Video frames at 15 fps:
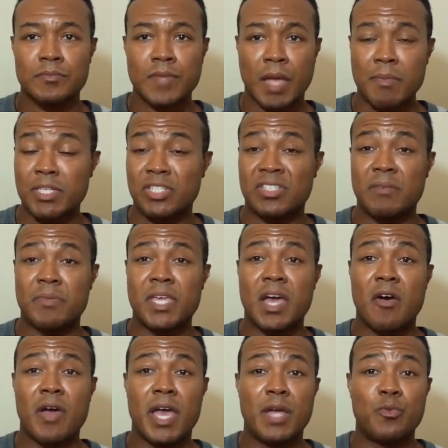I mean, some of
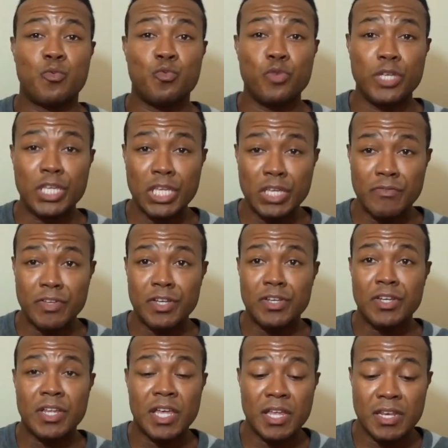y'all had weave,
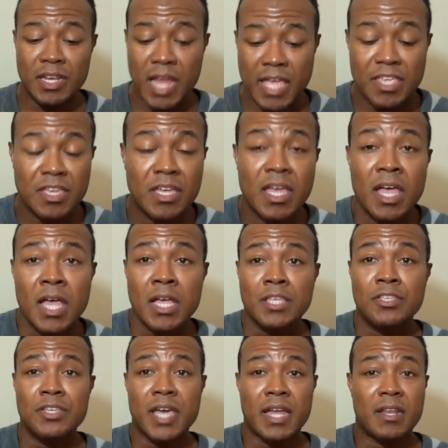and now you
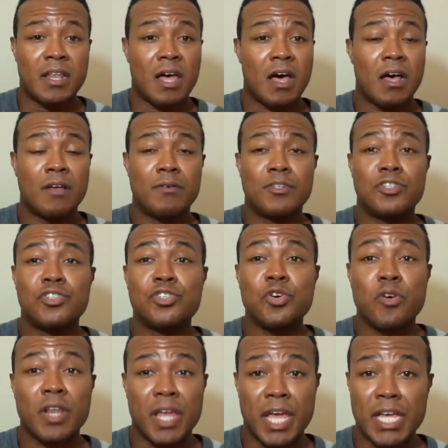got
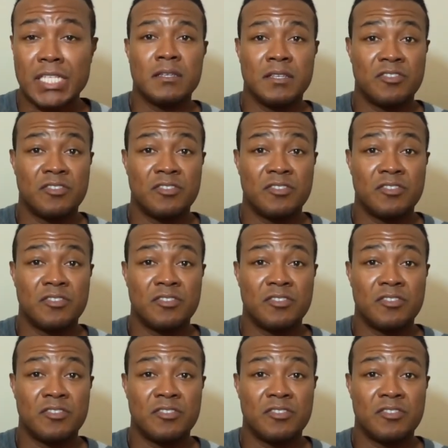short hair.